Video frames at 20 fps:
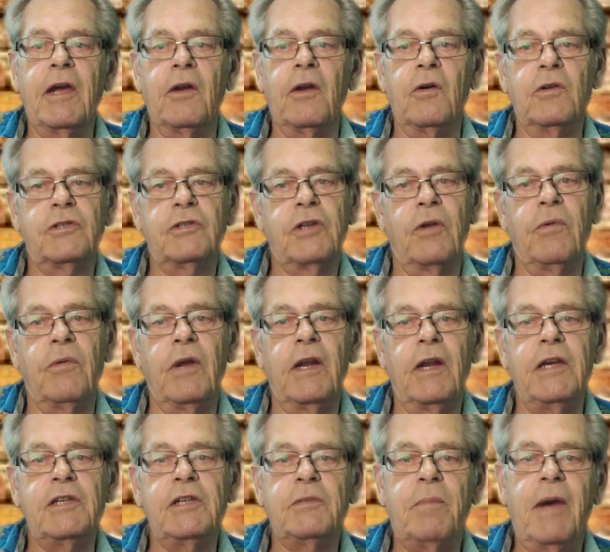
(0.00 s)
and also
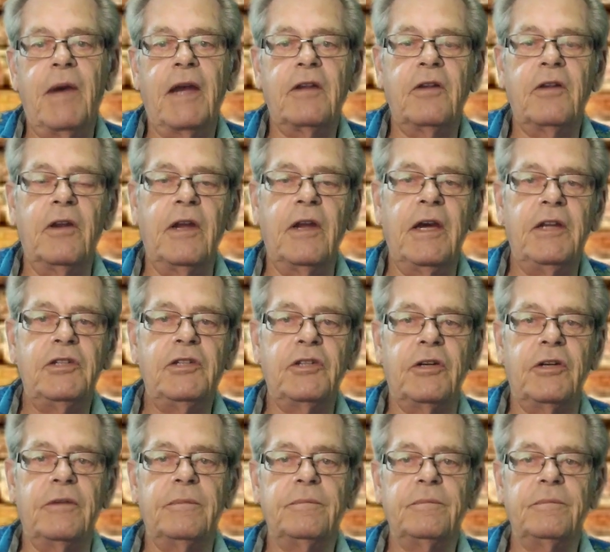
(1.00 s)
released back to nature.